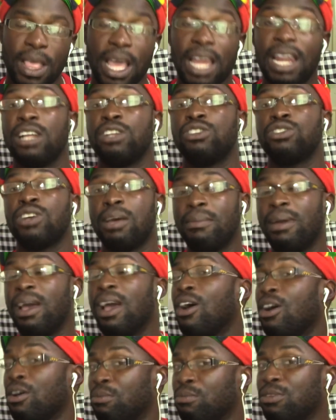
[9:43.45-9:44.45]
and I'll try my
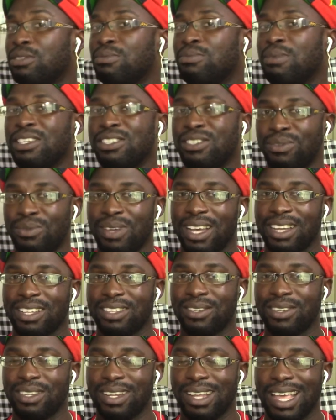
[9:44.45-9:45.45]
utmost best to react
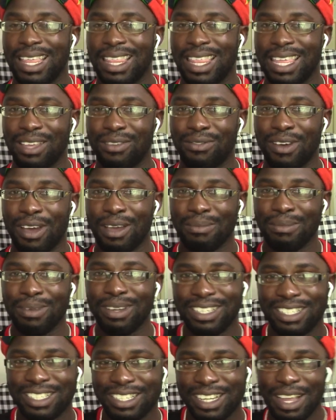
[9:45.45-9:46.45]
to it. Thank you very
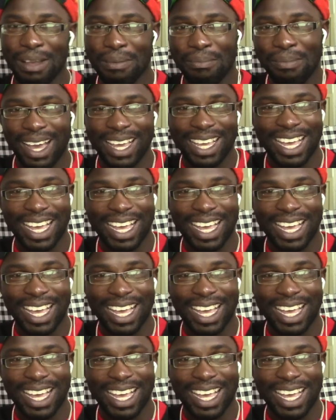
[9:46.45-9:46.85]
much. Bye